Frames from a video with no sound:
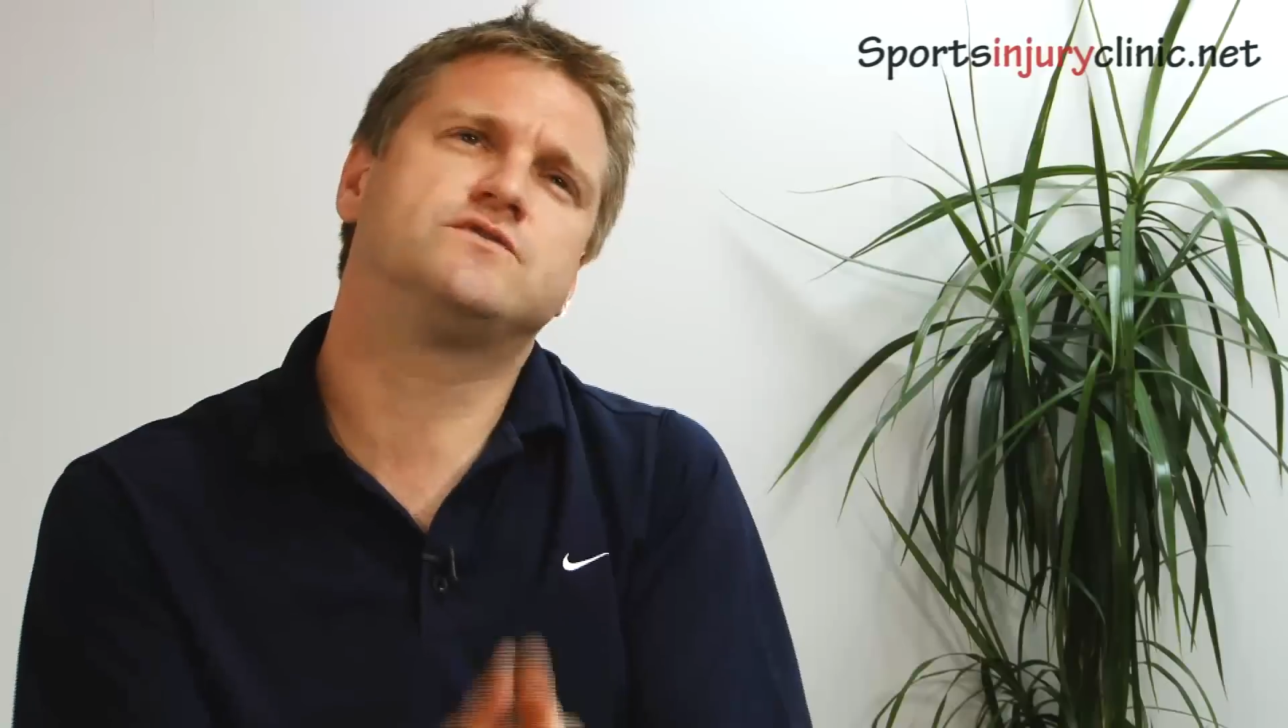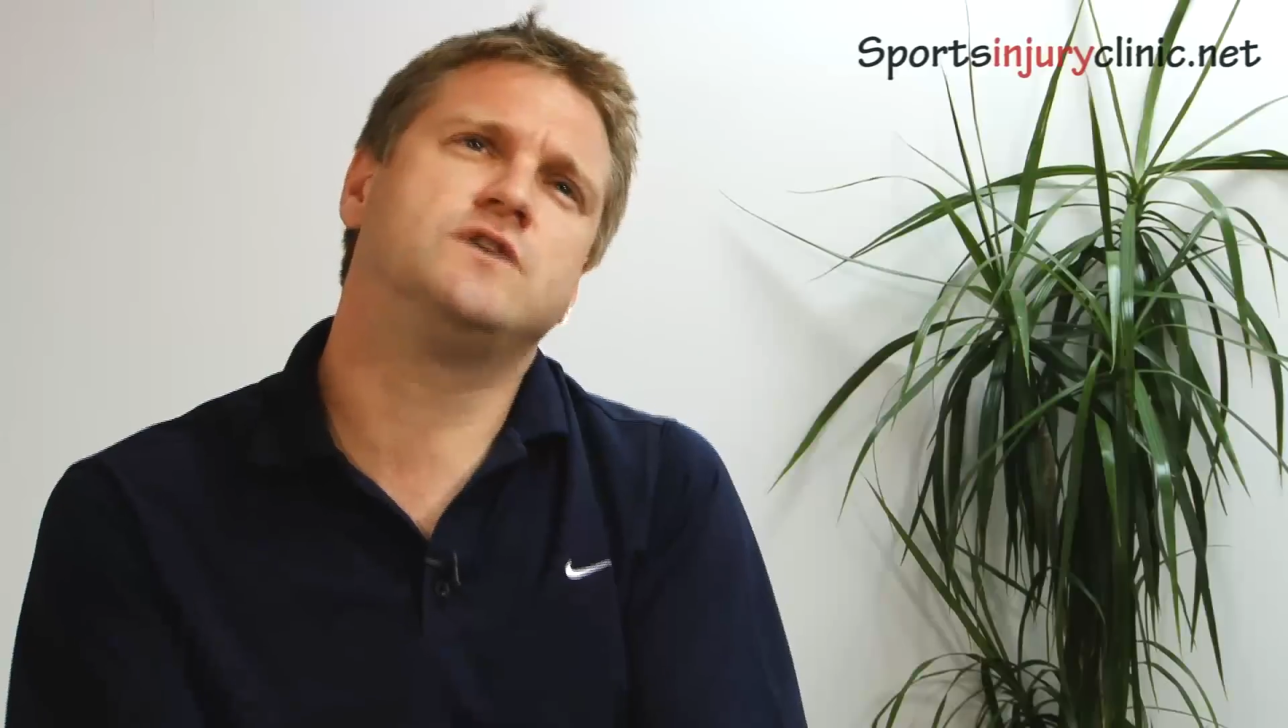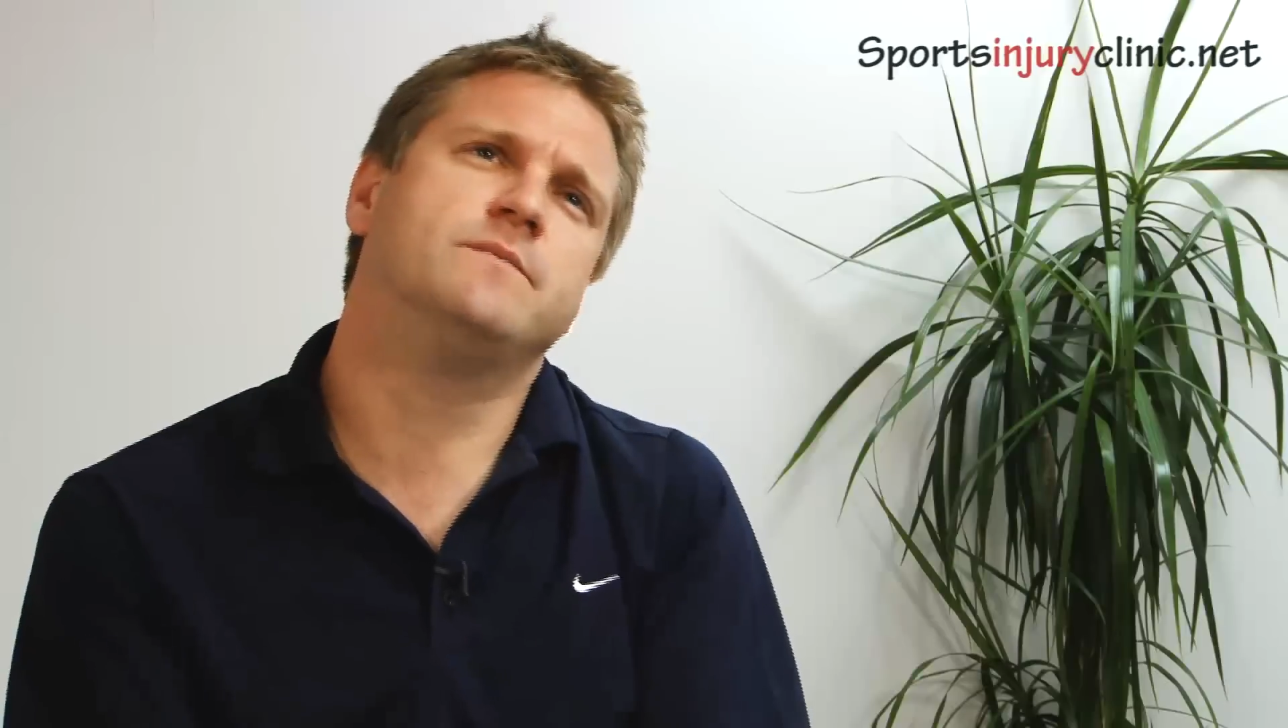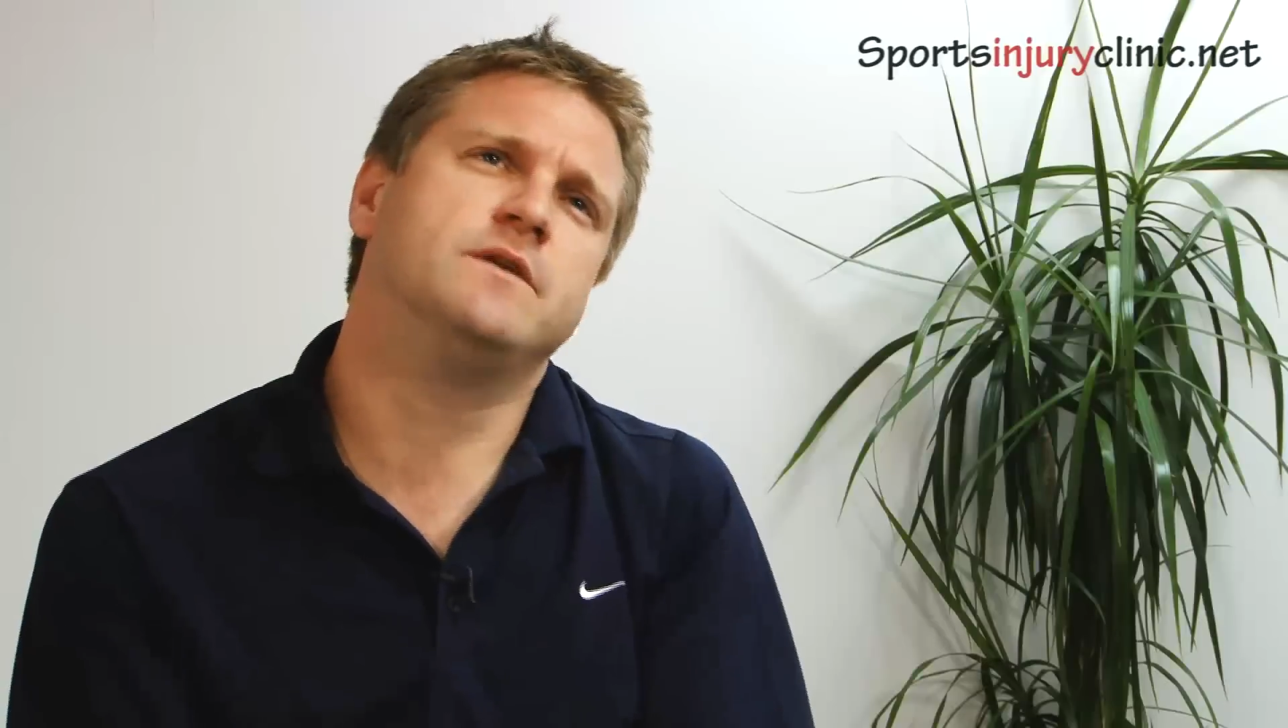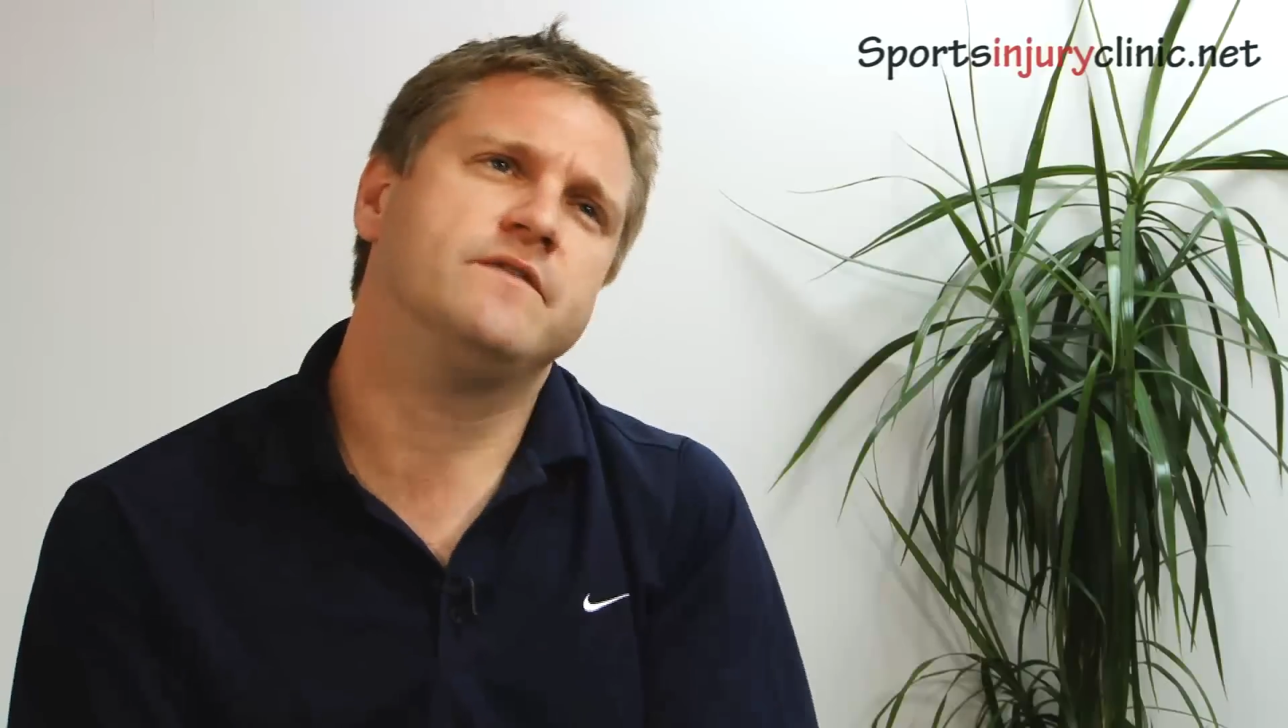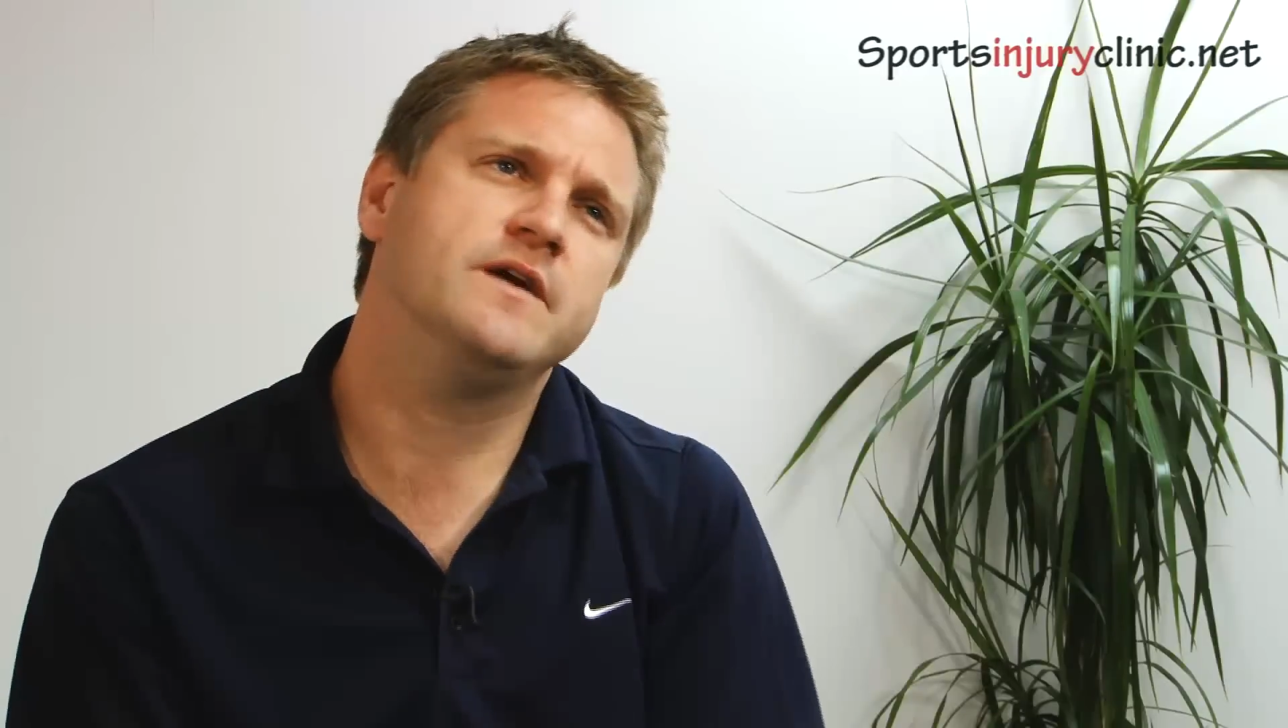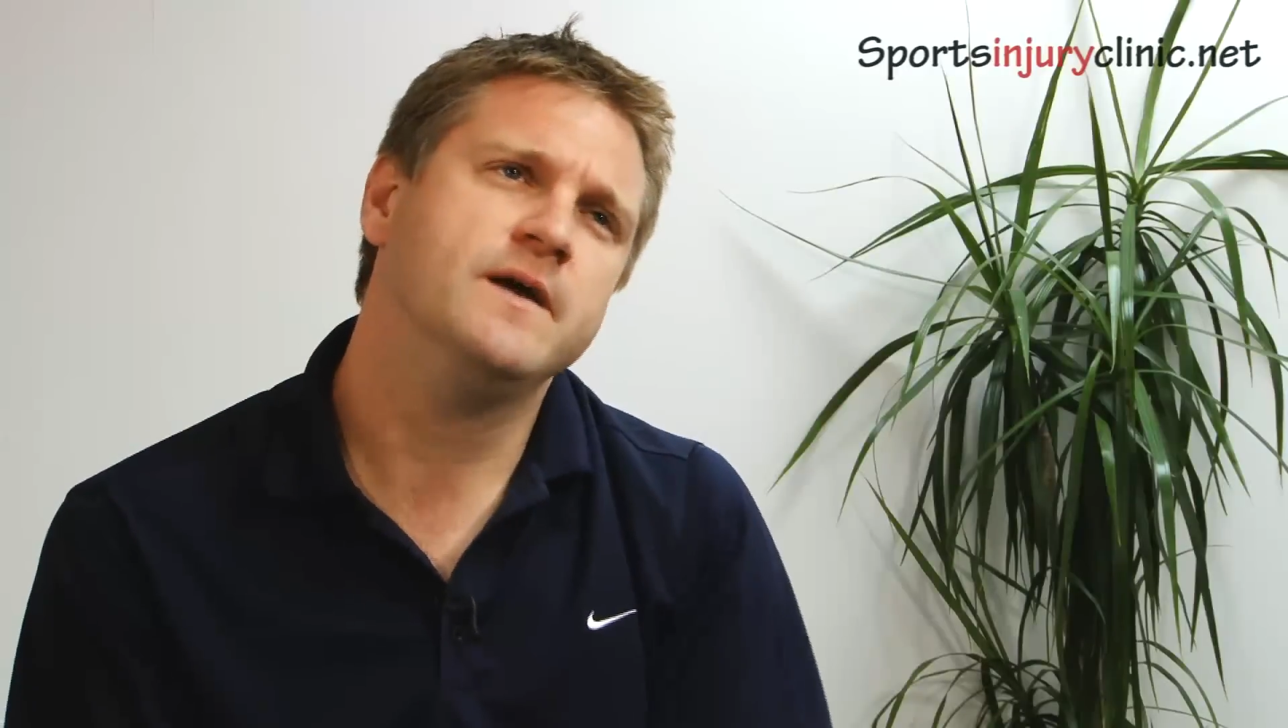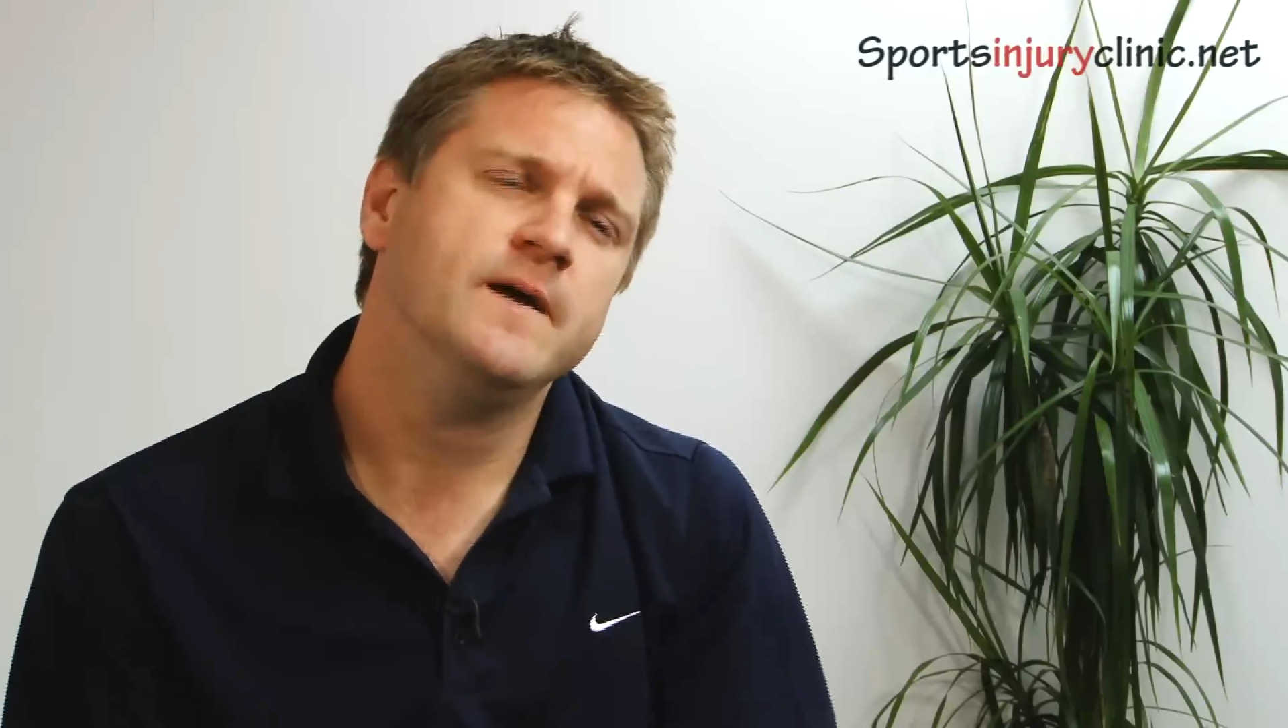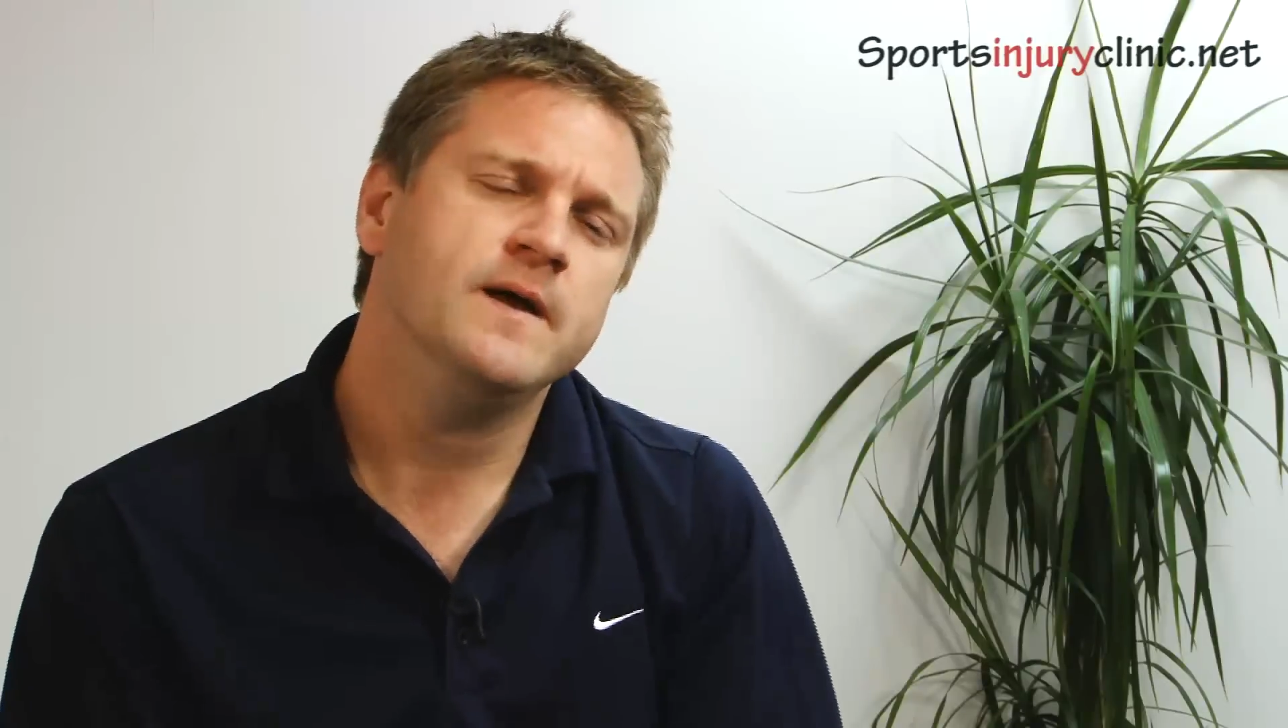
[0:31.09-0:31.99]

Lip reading: treatment of it